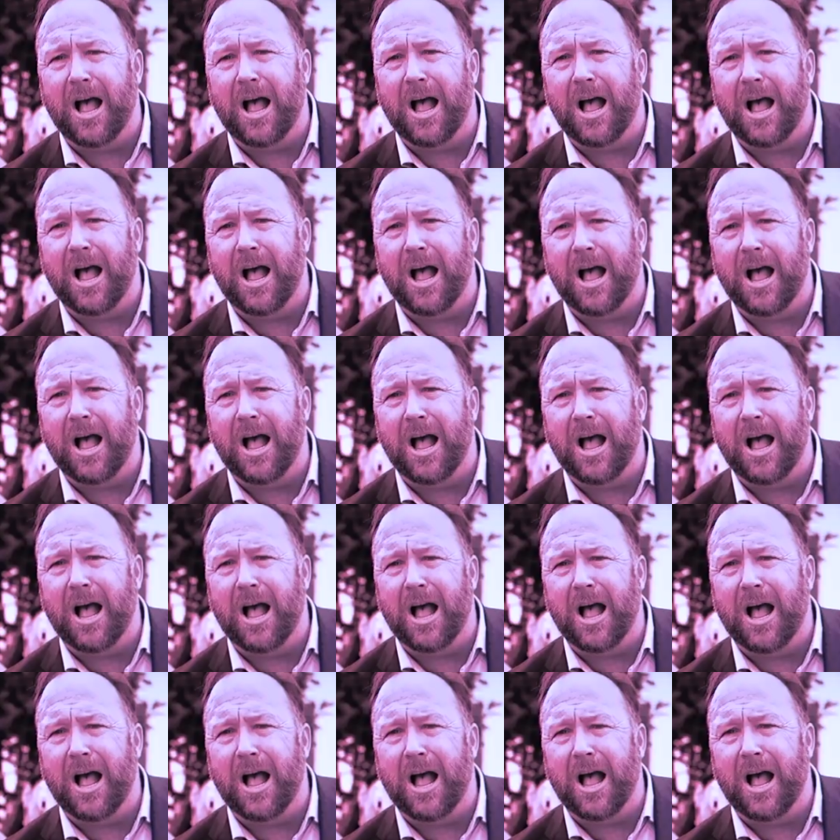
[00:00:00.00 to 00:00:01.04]

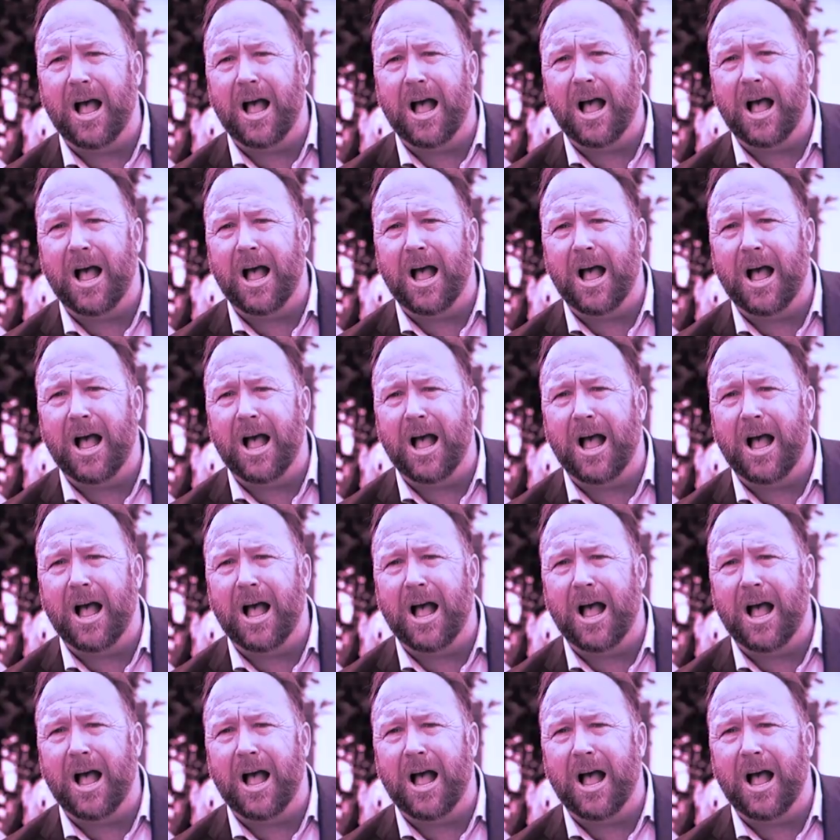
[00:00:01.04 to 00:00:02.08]

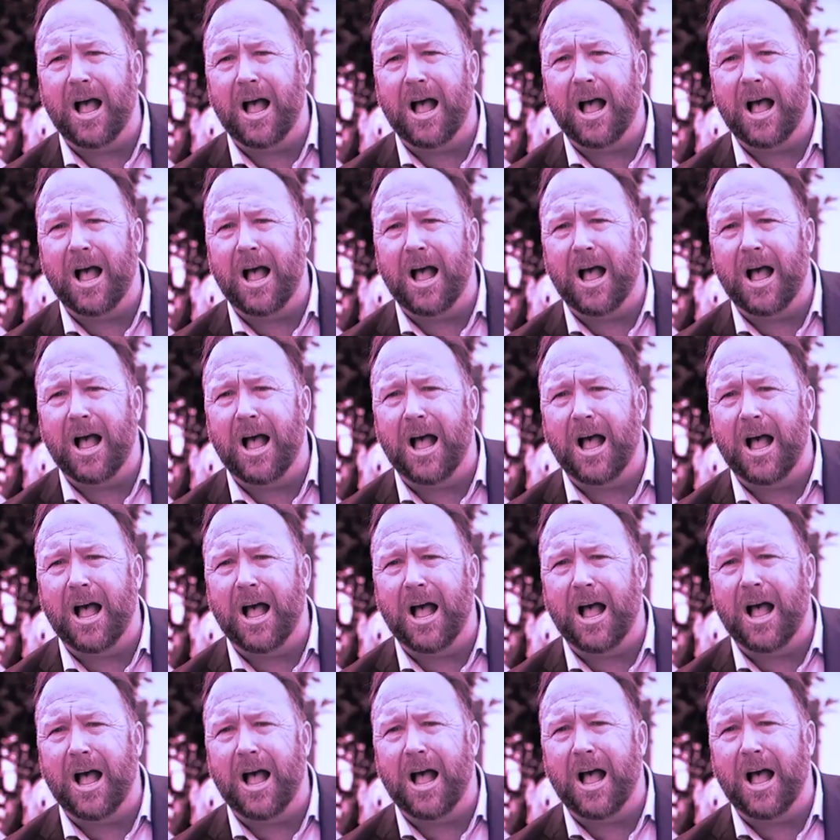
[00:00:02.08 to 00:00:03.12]

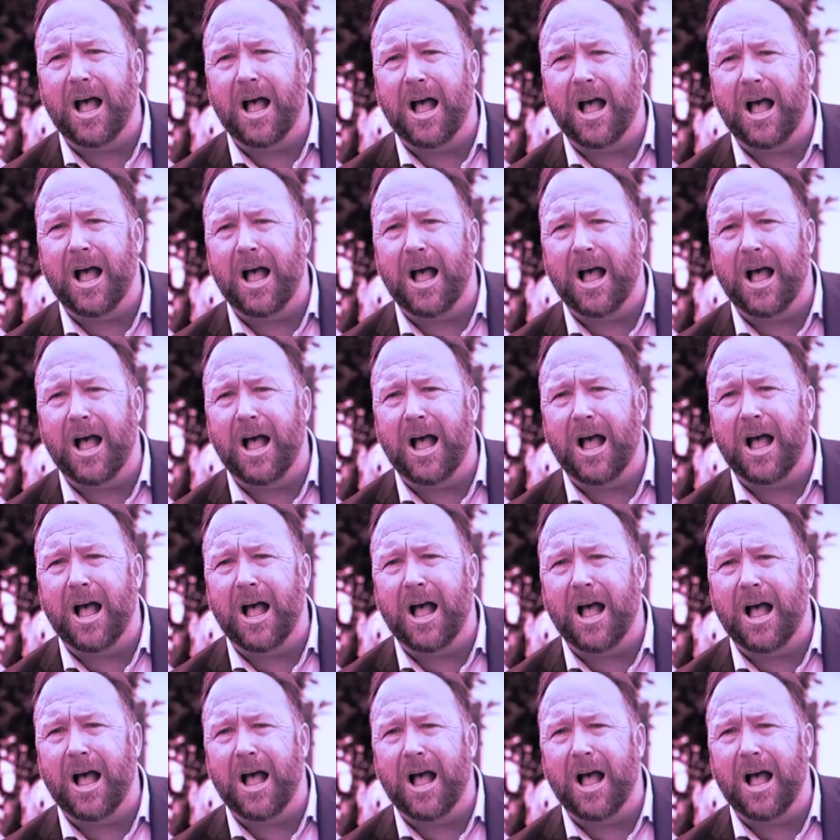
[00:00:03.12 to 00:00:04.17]

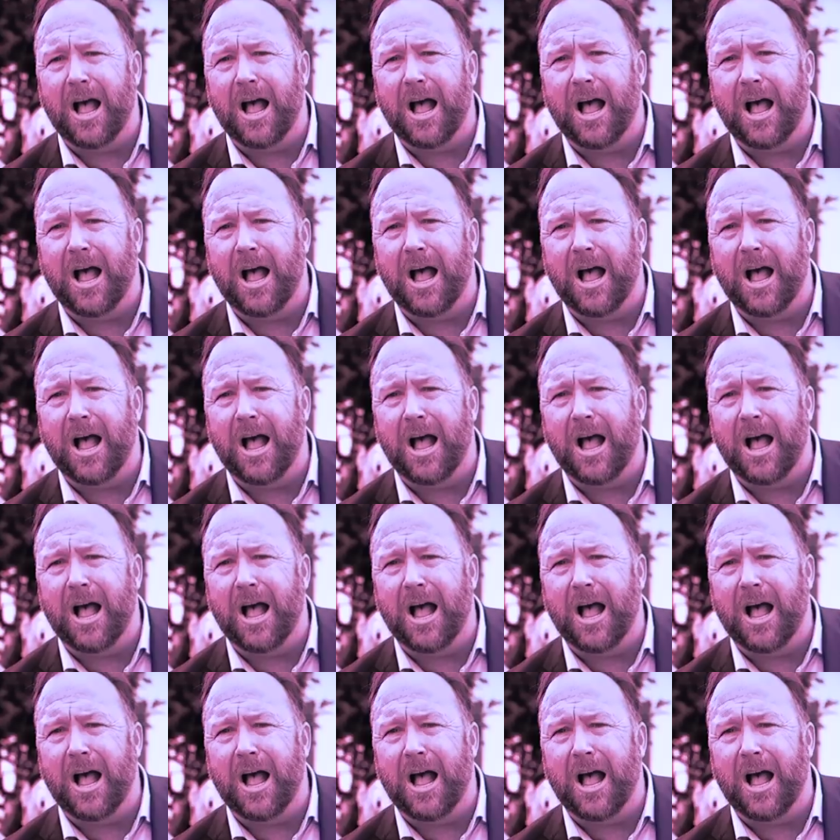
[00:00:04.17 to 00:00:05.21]

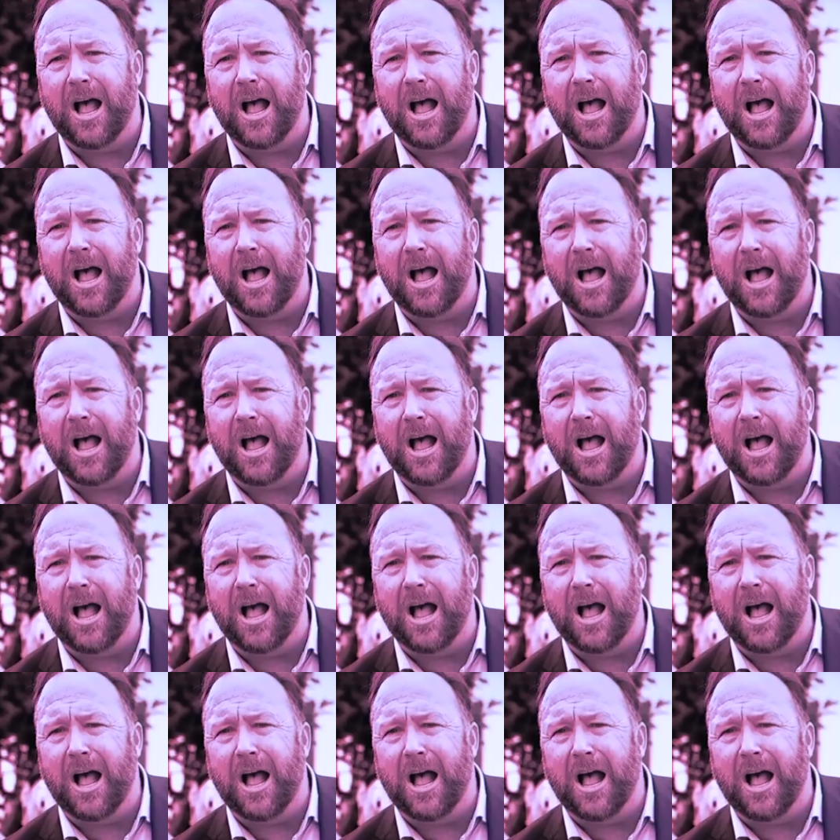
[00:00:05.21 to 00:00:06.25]

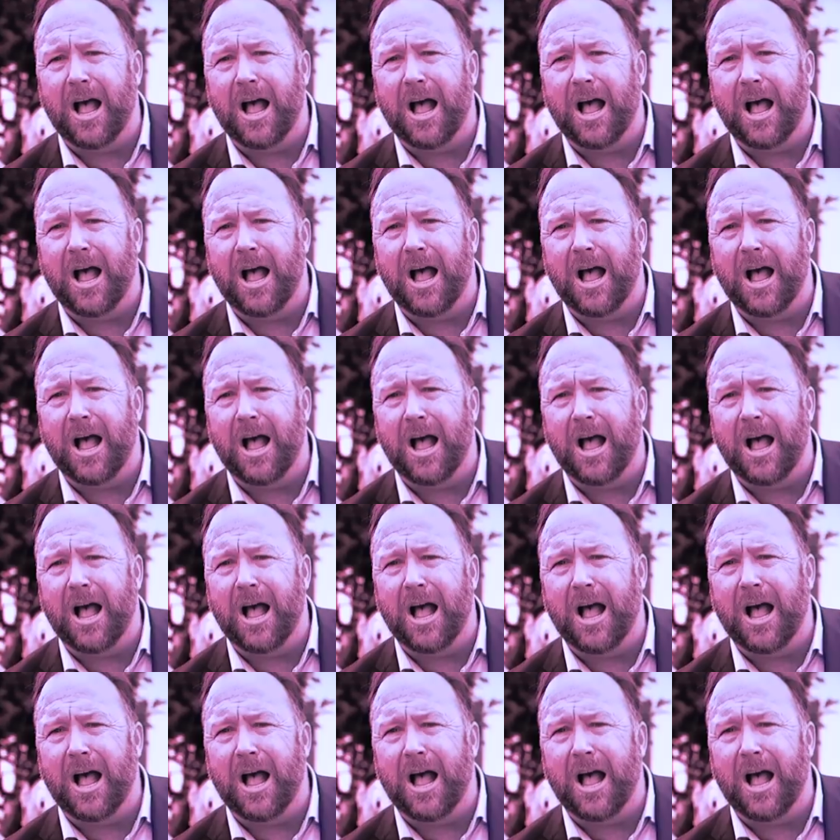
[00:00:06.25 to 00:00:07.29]

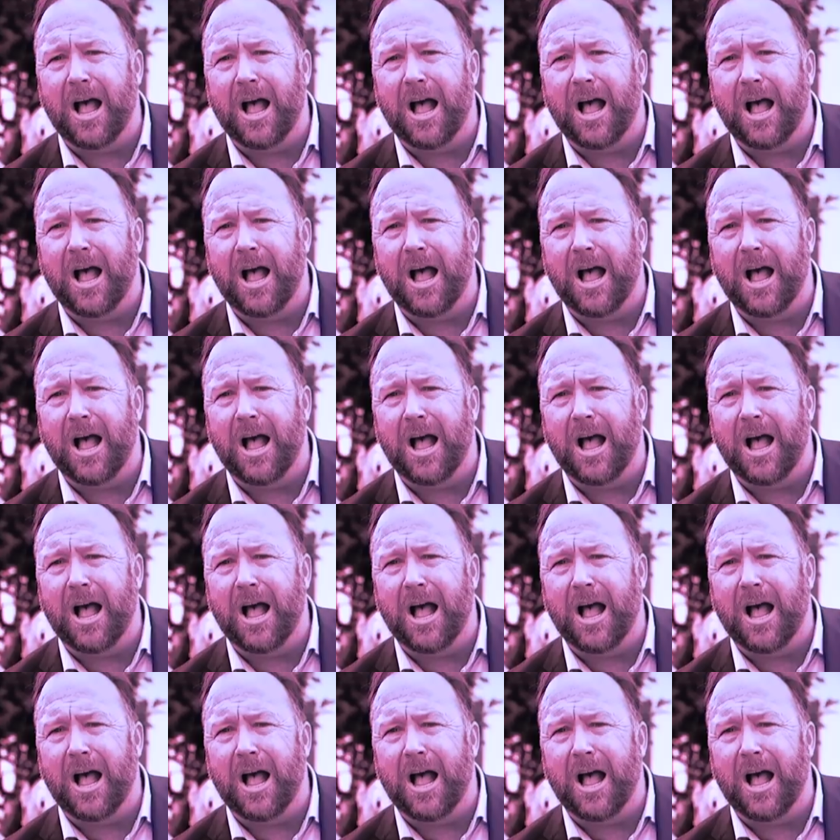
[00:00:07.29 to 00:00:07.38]
The person shown says nothing.